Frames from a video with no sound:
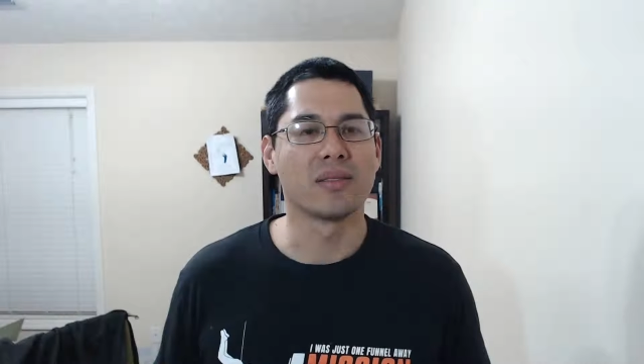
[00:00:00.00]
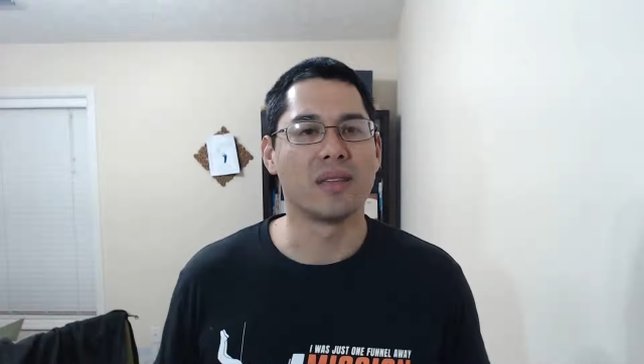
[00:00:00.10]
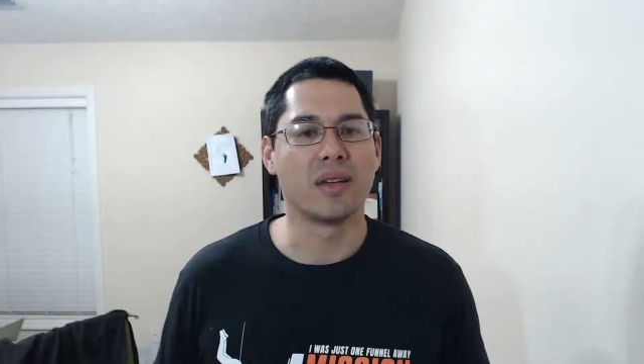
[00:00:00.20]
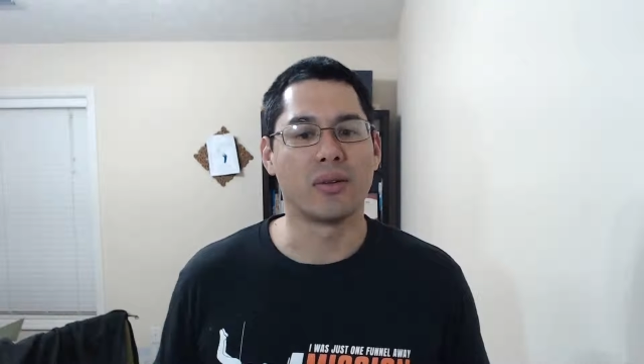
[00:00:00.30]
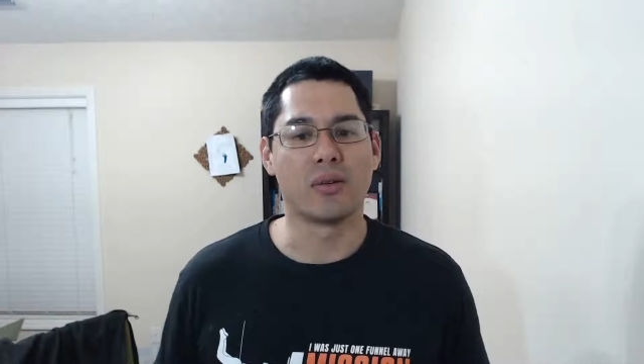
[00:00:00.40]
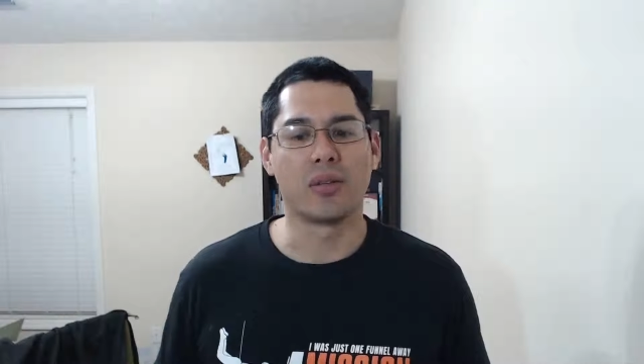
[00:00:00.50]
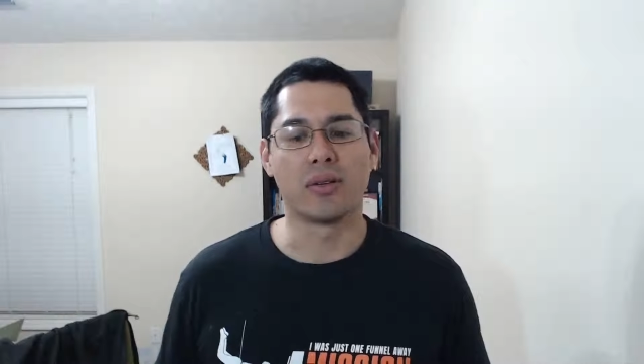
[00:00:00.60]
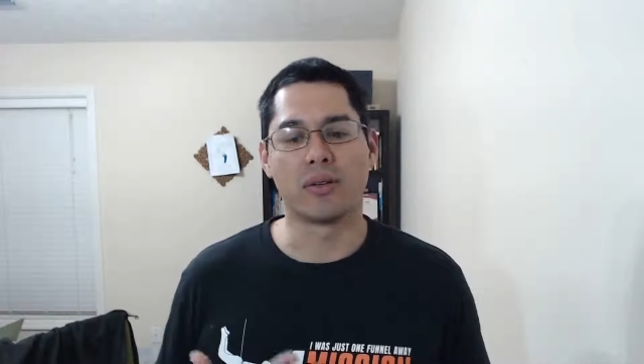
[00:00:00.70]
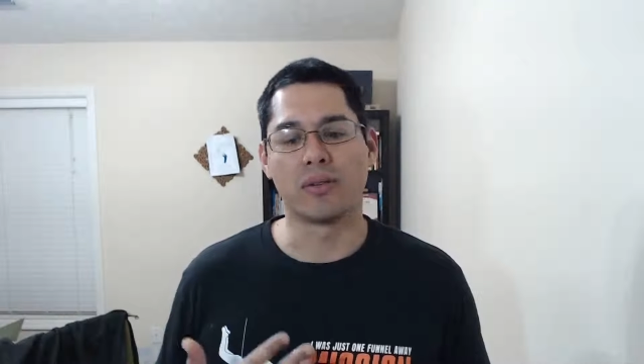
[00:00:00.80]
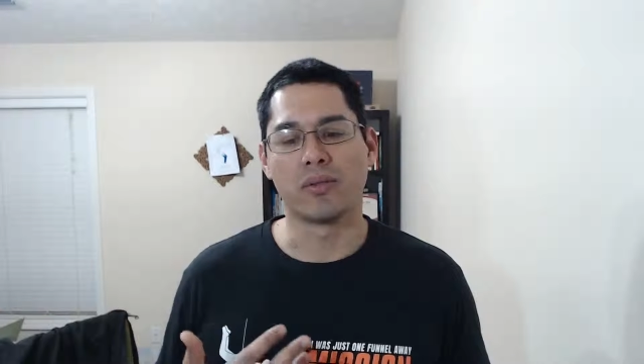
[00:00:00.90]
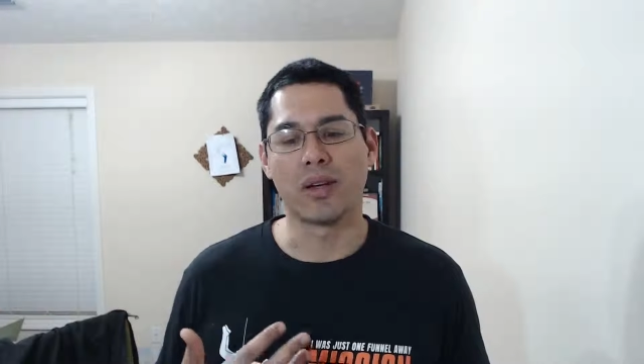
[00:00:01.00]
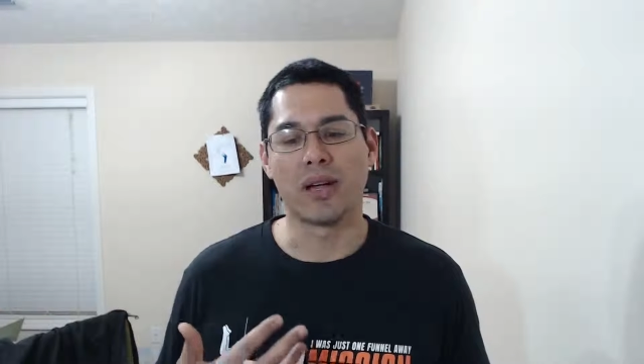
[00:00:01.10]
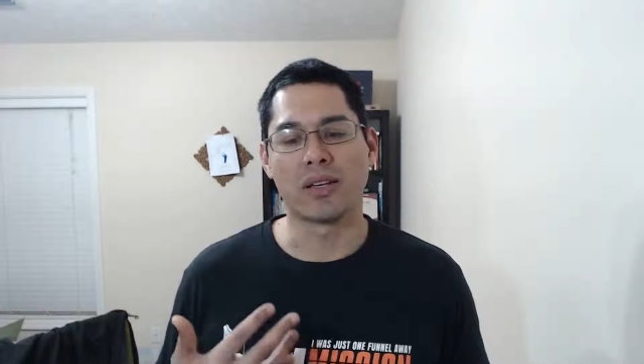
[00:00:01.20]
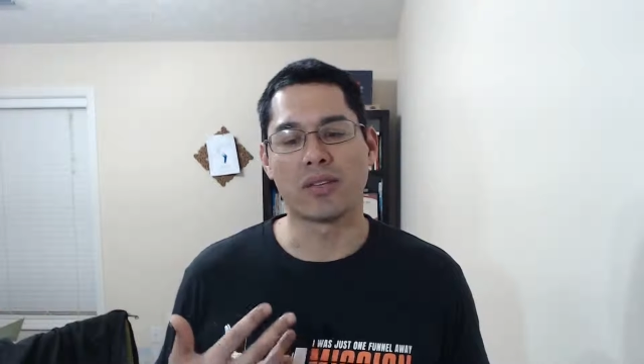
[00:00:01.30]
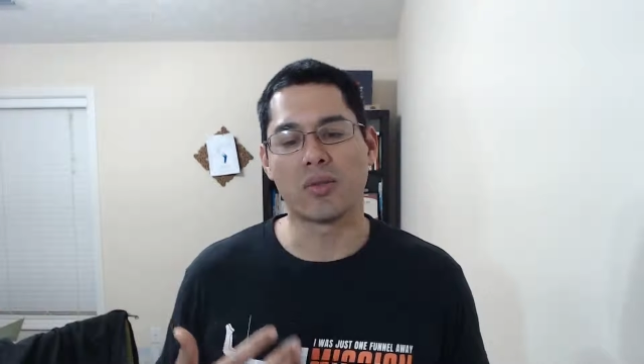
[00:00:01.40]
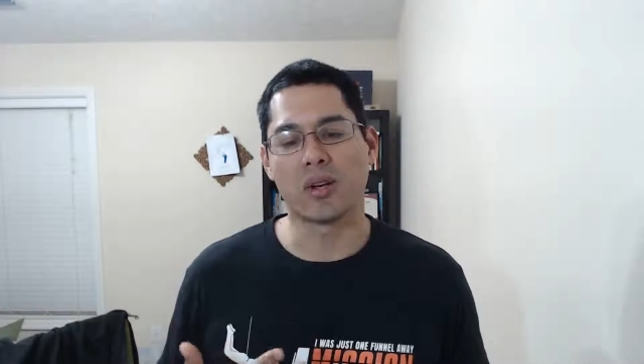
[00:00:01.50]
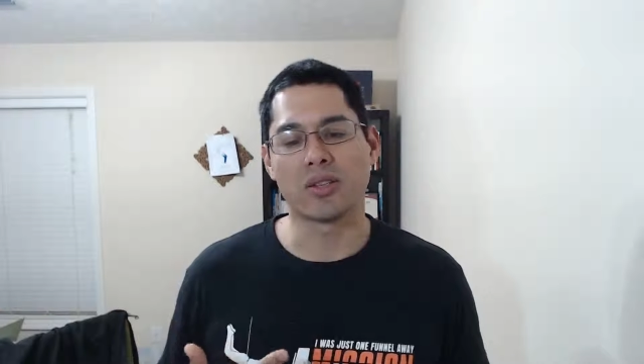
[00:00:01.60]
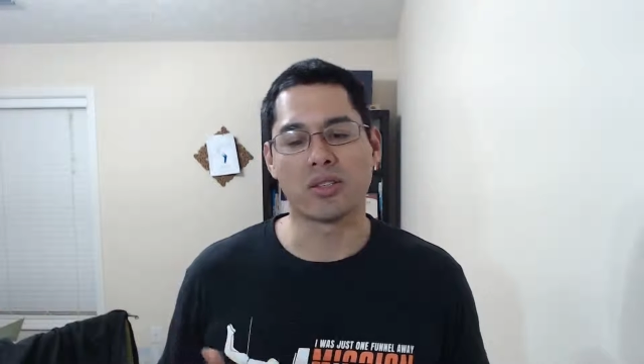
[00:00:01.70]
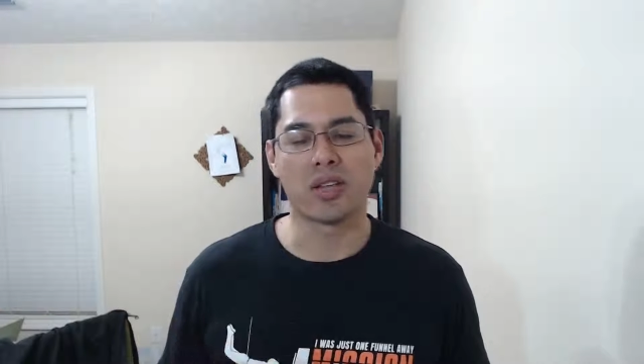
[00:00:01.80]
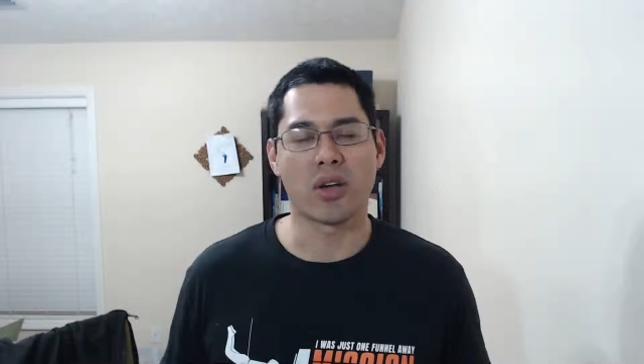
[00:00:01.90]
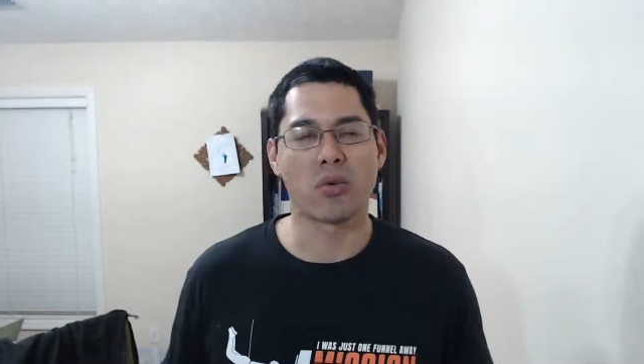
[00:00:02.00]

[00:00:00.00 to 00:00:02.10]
They'll ask questions like,